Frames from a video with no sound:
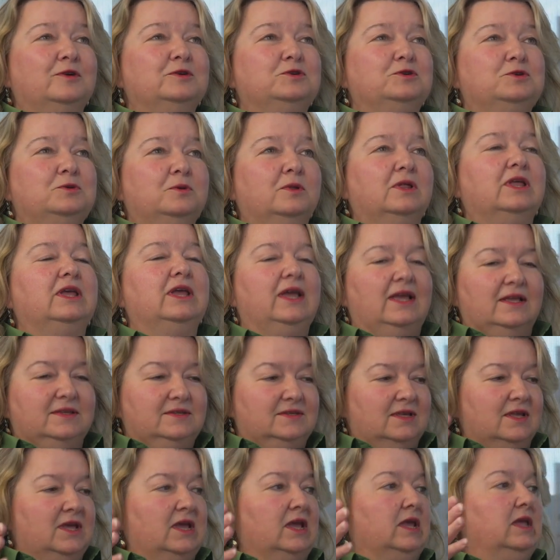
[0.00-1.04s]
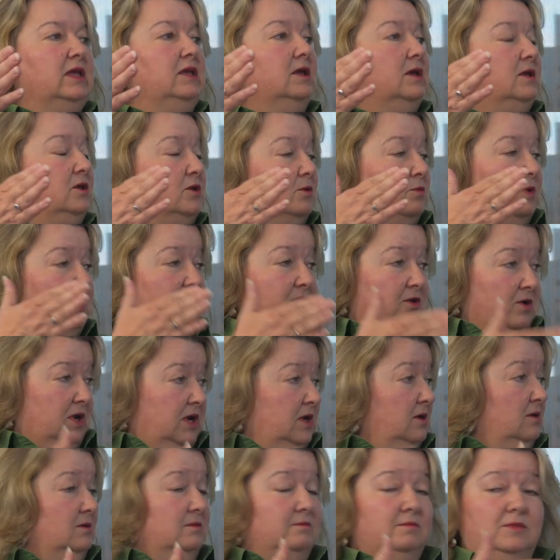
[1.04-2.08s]
virtually. It's like you're either
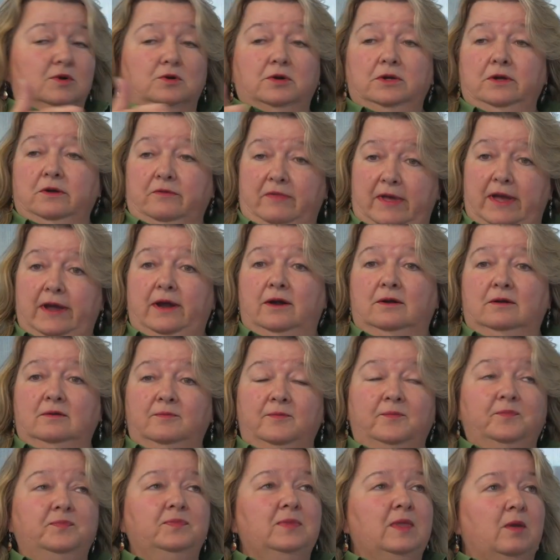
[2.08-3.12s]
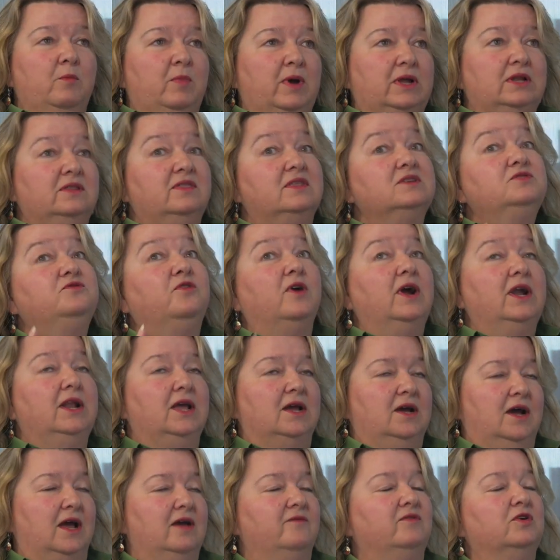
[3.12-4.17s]
here or you're there. But this
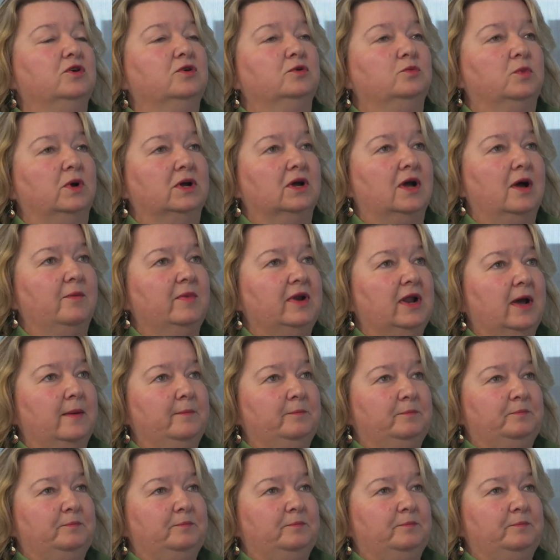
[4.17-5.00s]
Friday, I have a good one coming up.